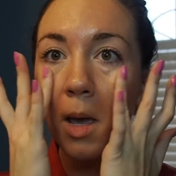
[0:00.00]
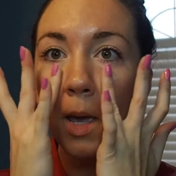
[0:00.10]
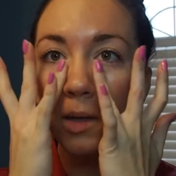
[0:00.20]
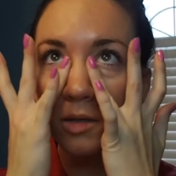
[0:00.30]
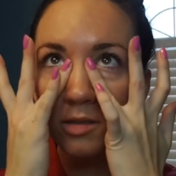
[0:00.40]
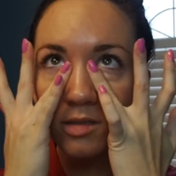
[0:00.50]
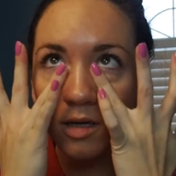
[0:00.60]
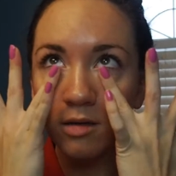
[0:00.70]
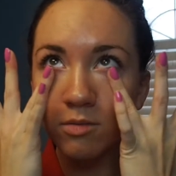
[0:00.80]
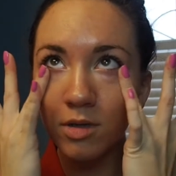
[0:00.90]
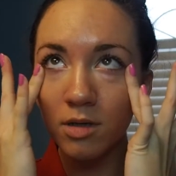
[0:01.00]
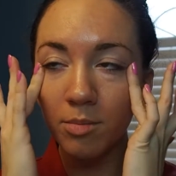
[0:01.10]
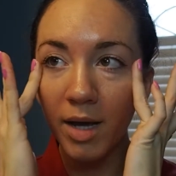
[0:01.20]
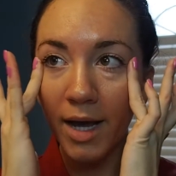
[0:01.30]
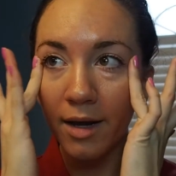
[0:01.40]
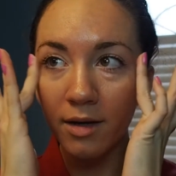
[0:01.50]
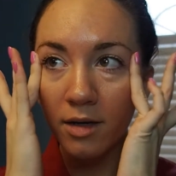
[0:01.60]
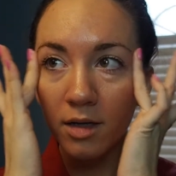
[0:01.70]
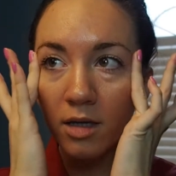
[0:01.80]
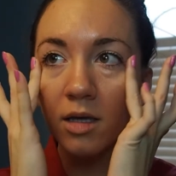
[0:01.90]
And you just kind of want to pat it
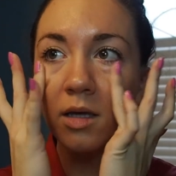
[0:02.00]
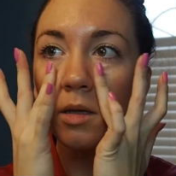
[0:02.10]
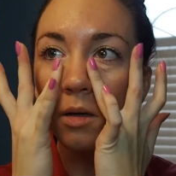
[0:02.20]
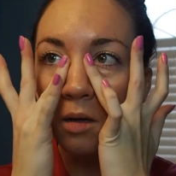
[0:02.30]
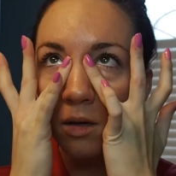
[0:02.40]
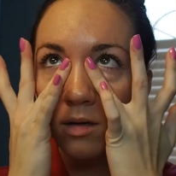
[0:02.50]
in